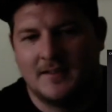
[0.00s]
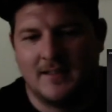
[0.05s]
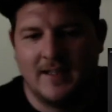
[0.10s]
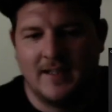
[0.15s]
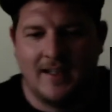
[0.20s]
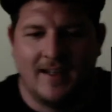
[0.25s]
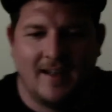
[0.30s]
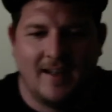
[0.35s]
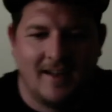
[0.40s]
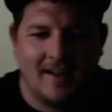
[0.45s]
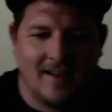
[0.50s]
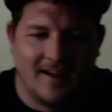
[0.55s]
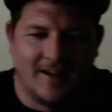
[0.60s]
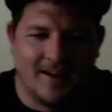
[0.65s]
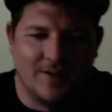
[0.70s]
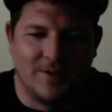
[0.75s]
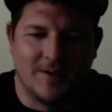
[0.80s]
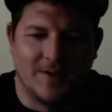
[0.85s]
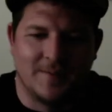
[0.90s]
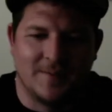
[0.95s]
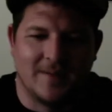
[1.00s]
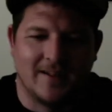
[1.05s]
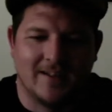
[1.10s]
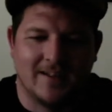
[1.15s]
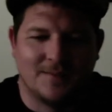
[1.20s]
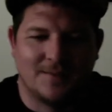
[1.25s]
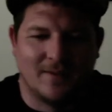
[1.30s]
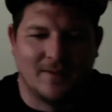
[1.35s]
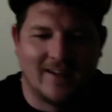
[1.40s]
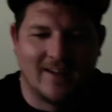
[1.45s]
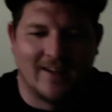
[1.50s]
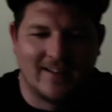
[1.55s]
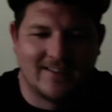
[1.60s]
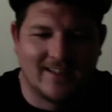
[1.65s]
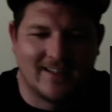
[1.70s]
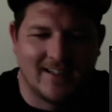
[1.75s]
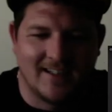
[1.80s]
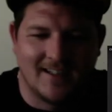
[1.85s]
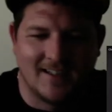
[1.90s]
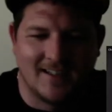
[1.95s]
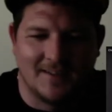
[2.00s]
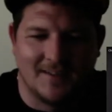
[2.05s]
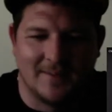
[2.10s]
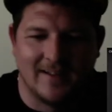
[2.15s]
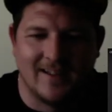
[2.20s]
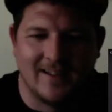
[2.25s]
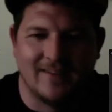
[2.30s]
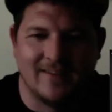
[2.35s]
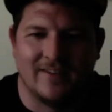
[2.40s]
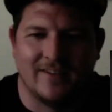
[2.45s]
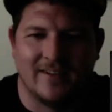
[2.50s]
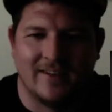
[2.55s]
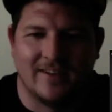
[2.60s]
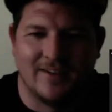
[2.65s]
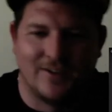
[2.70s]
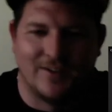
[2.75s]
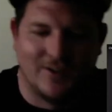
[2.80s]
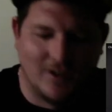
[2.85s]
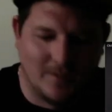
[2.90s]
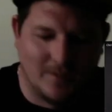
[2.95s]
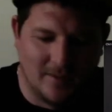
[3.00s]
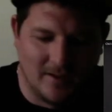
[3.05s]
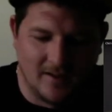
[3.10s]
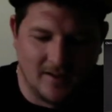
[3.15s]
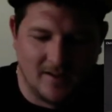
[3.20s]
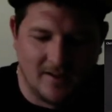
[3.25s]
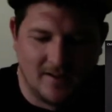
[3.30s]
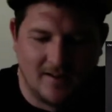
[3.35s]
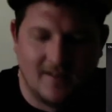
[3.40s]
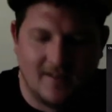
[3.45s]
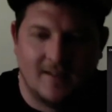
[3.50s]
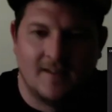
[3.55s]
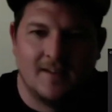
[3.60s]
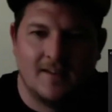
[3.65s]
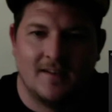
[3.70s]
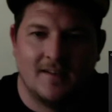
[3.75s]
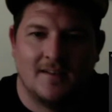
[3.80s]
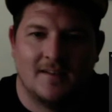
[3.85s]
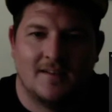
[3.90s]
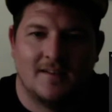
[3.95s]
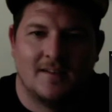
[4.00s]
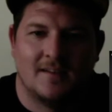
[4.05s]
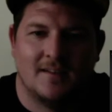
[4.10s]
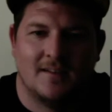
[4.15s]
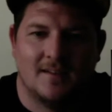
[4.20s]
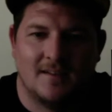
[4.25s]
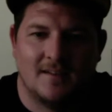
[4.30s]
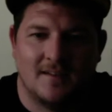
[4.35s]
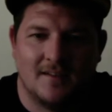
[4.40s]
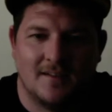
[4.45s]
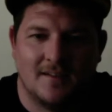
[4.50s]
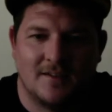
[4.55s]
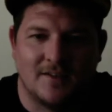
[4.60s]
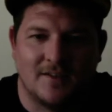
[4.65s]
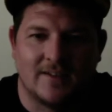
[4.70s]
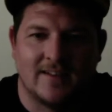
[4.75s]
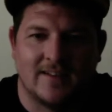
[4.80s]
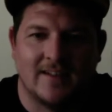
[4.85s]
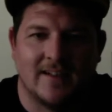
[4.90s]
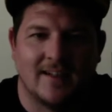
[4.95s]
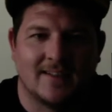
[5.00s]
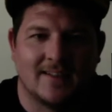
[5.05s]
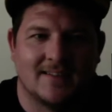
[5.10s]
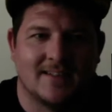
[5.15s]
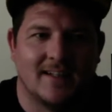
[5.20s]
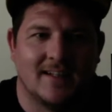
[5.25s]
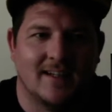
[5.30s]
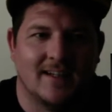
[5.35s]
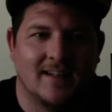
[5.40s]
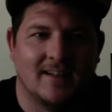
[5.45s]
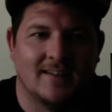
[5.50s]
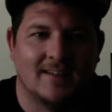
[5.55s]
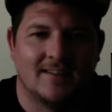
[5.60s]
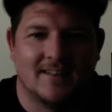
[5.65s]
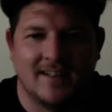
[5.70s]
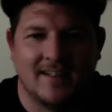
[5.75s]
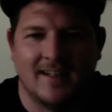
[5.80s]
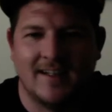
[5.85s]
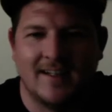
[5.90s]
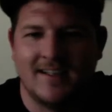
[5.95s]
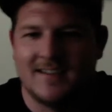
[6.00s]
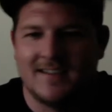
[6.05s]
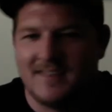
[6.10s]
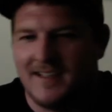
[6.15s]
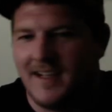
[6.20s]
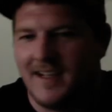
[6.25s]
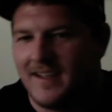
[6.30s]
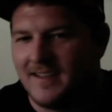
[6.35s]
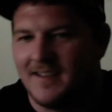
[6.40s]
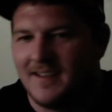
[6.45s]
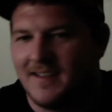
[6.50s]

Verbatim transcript: Yeah, I know what you mean. Whether they say it a little bit different, I don't know, but... It's not Zinedine Zidane, it's Zinedine Zidane.